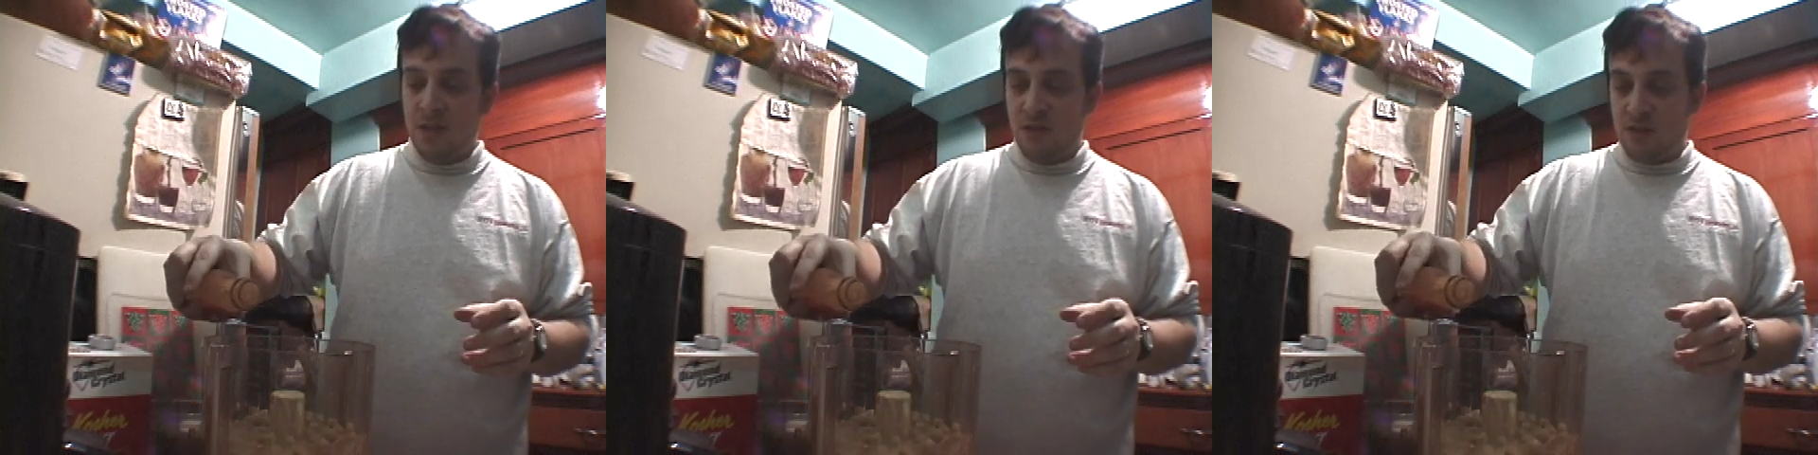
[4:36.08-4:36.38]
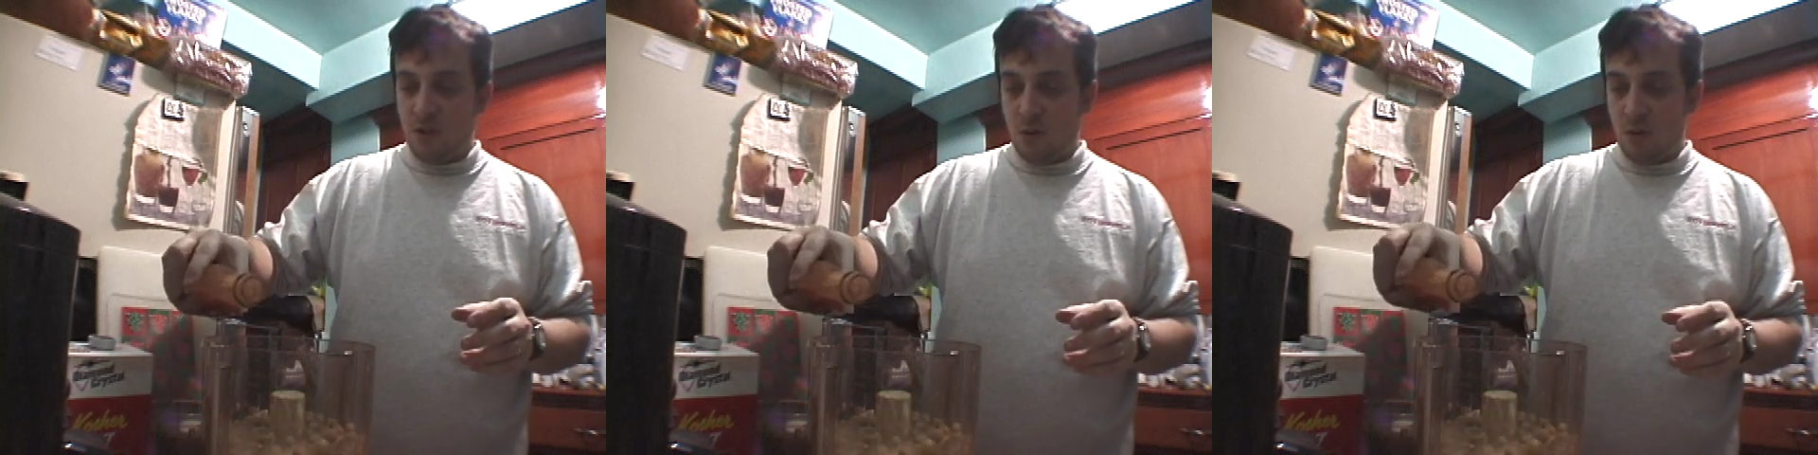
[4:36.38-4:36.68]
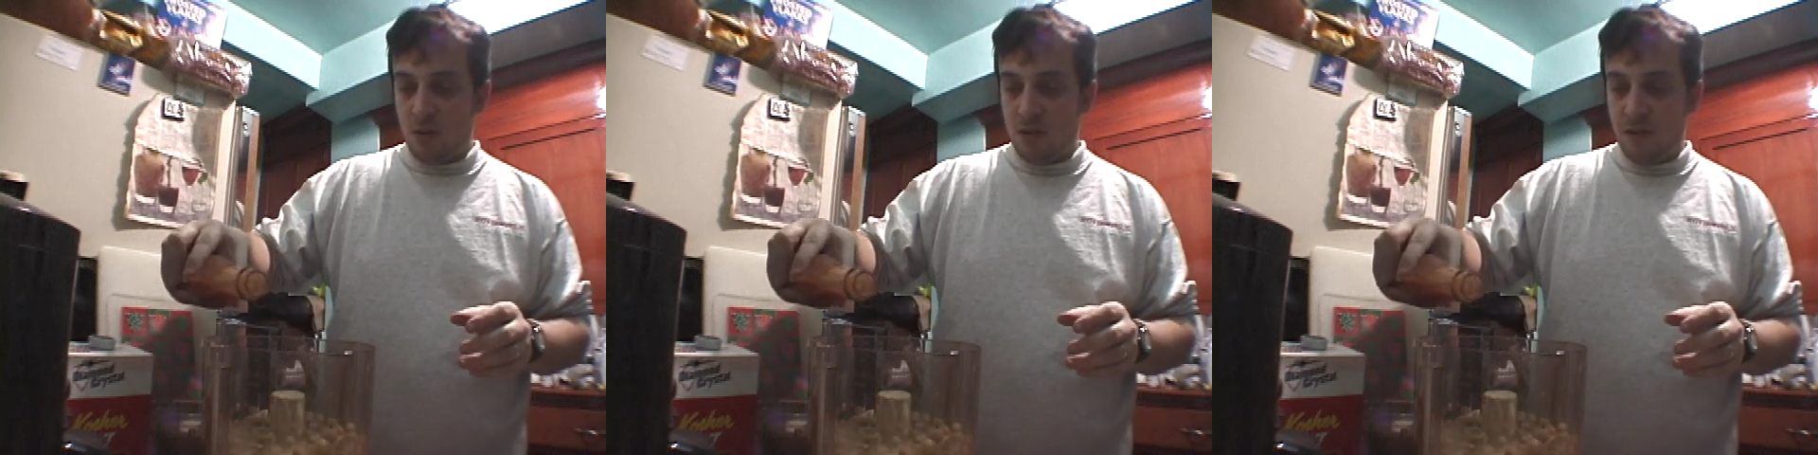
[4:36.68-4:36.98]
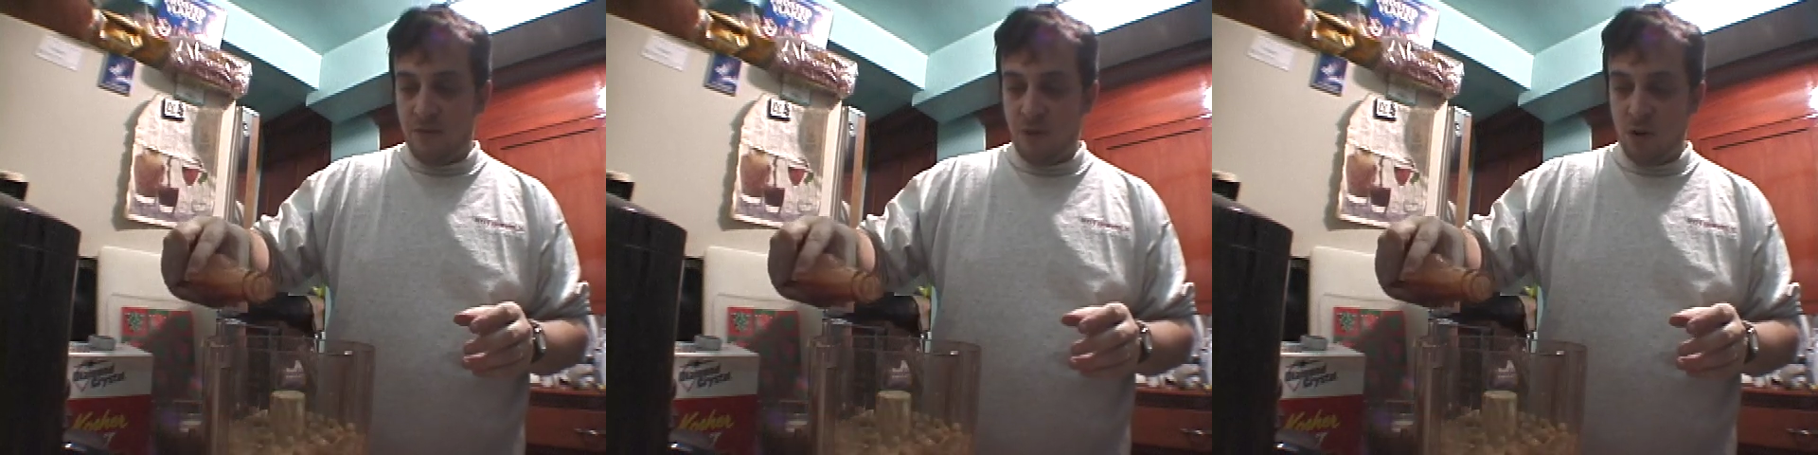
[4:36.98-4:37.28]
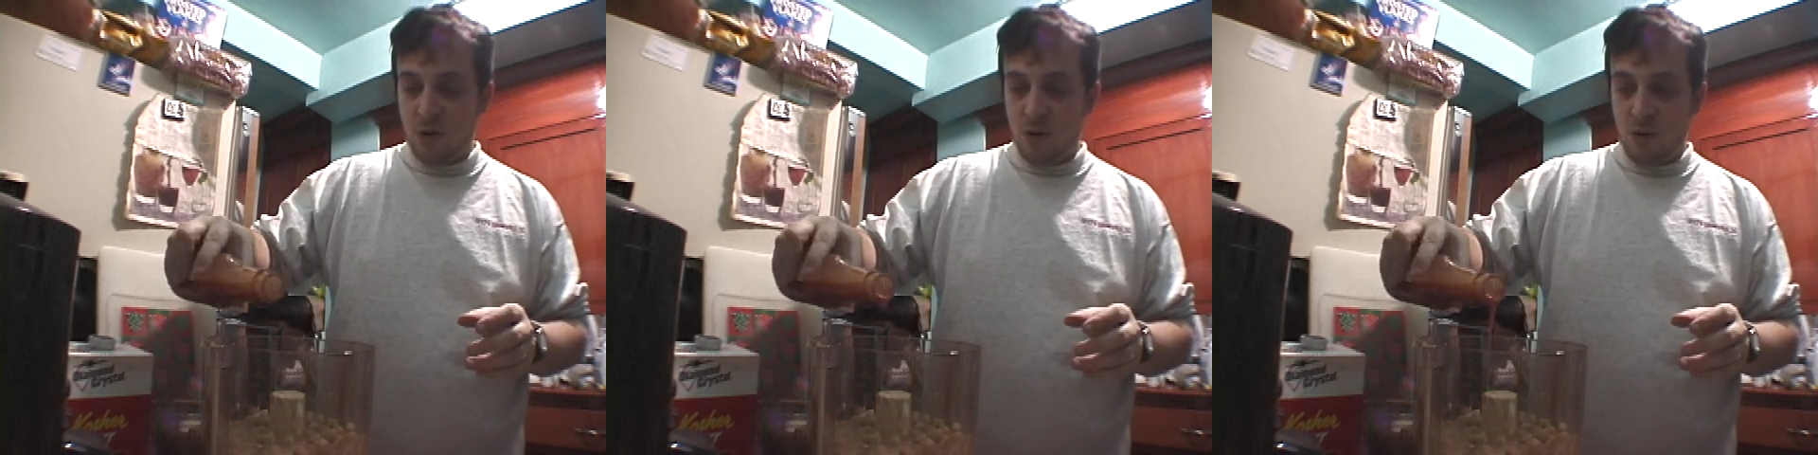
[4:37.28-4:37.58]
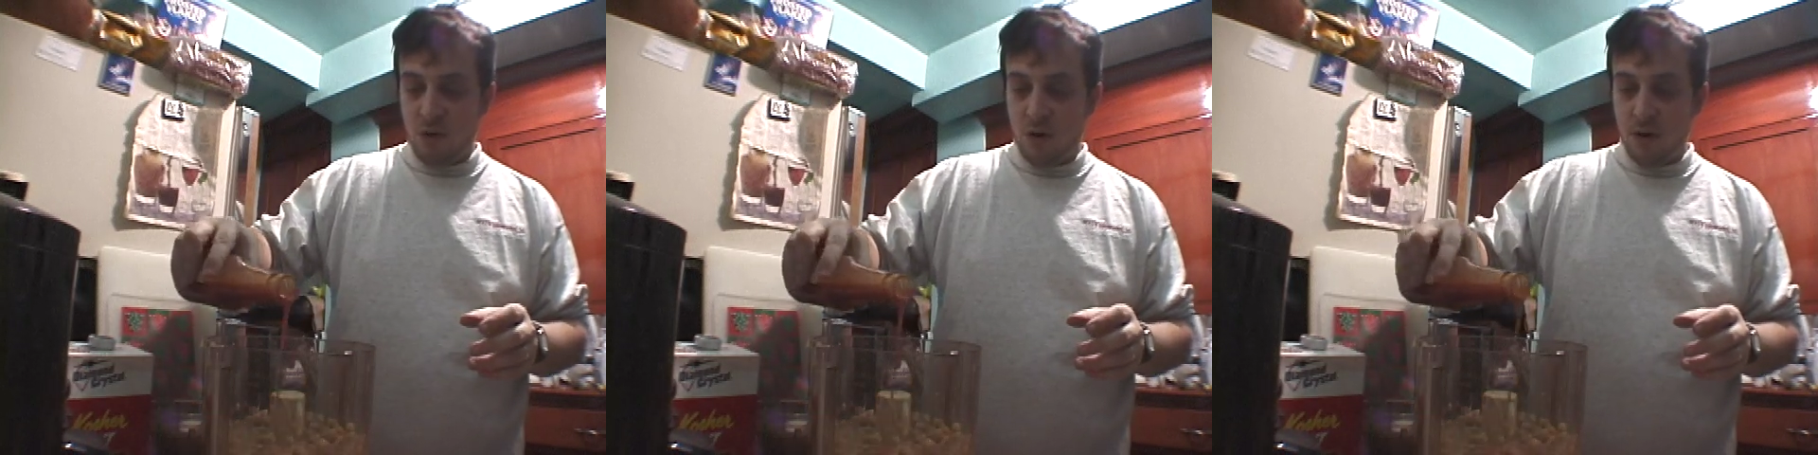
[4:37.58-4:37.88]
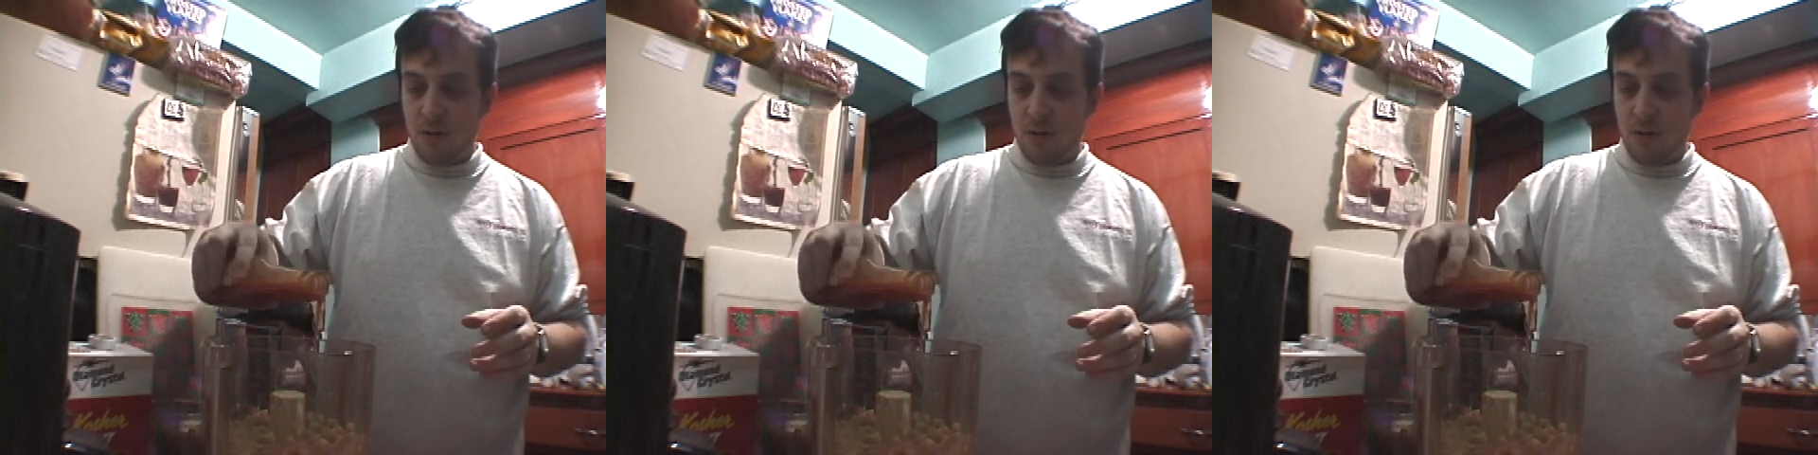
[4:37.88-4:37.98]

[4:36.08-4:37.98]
So just a few,